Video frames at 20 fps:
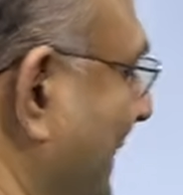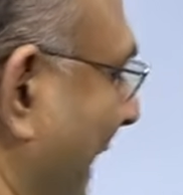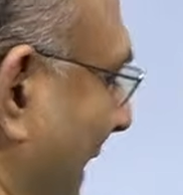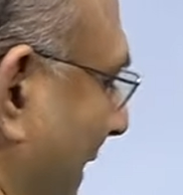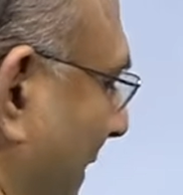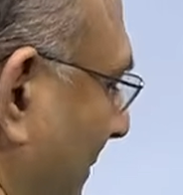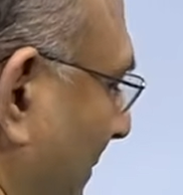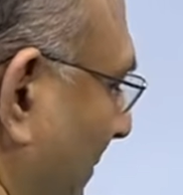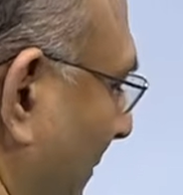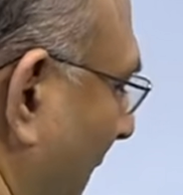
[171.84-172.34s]

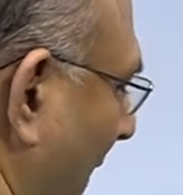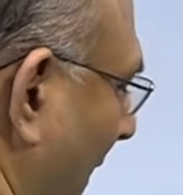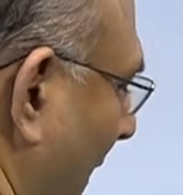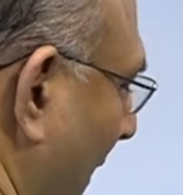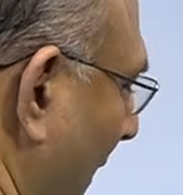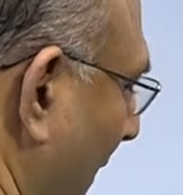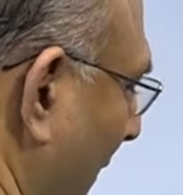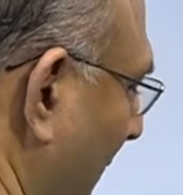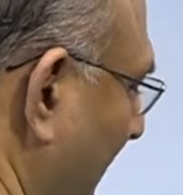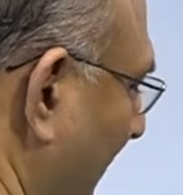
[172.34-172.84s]
that.
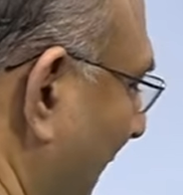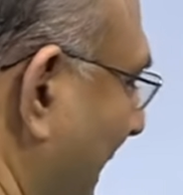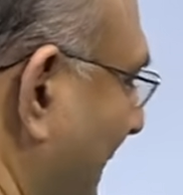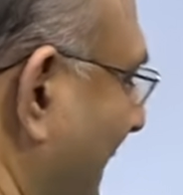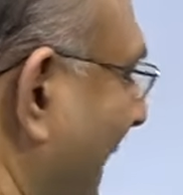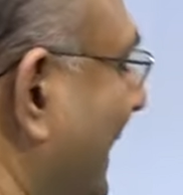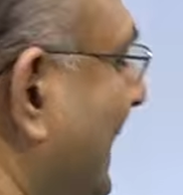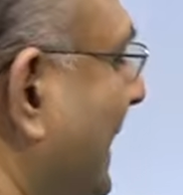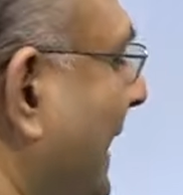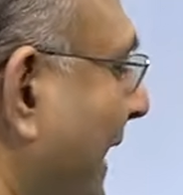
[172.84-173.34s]
Well, in
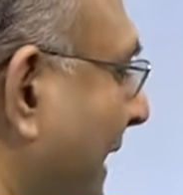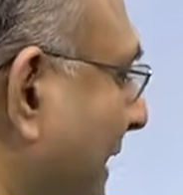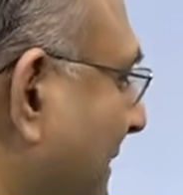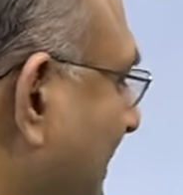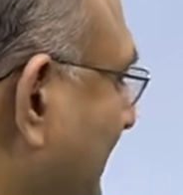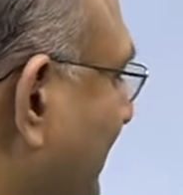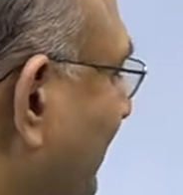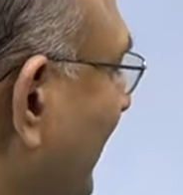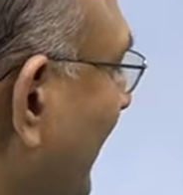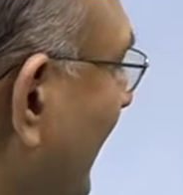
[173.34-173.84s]
that case,